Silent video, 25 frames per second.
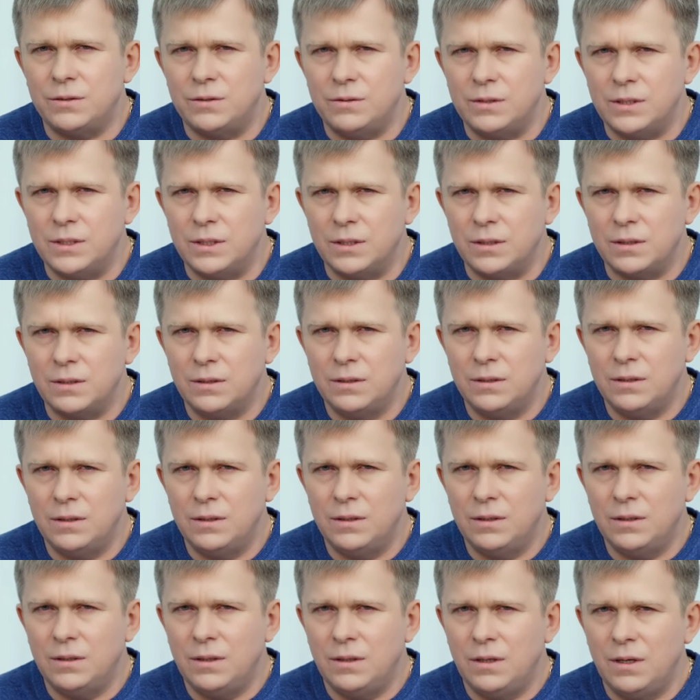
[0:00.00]
Just
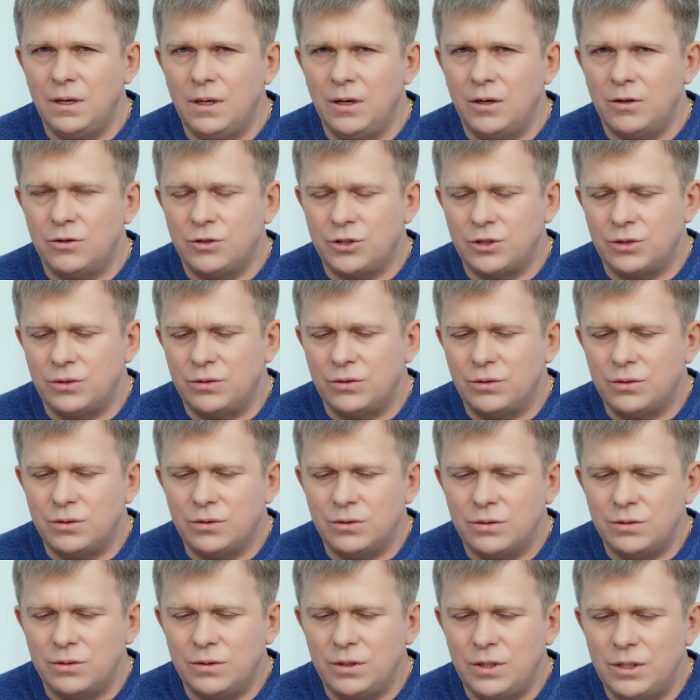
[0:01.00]
recall, my friends,
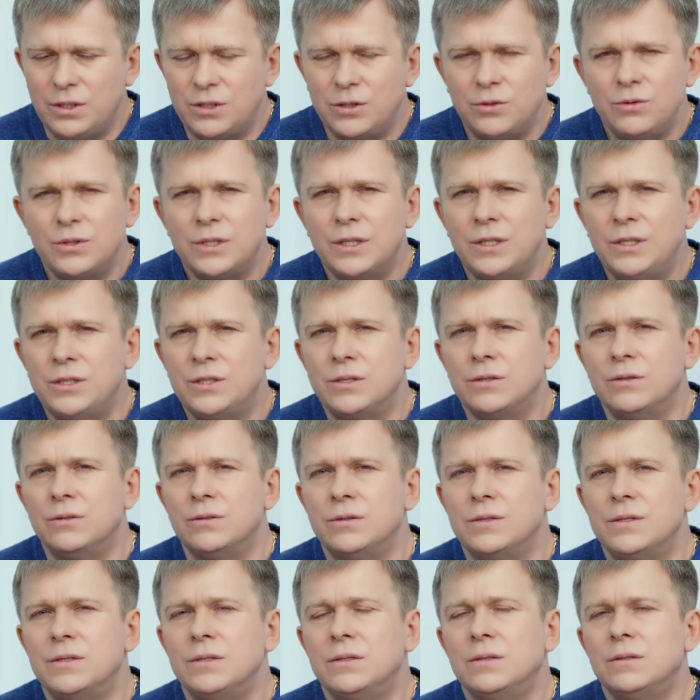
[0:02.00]
that Jesus Christ
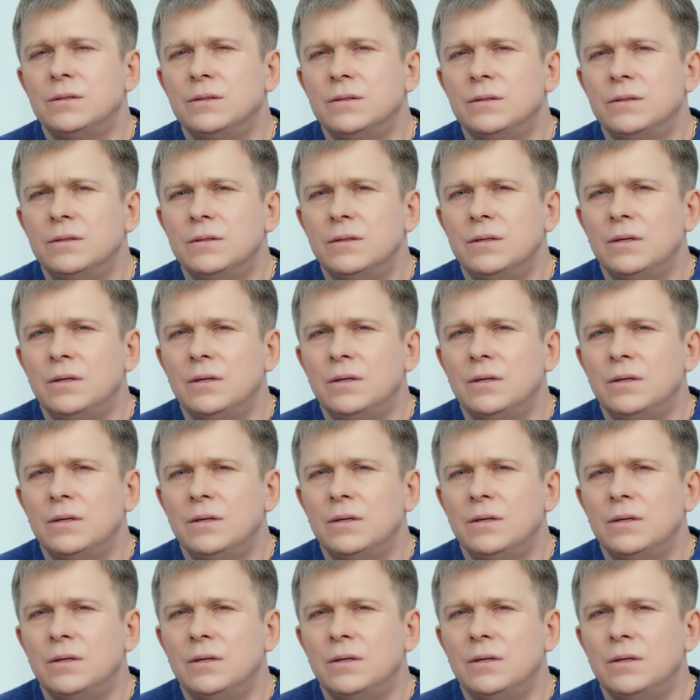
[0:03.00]
said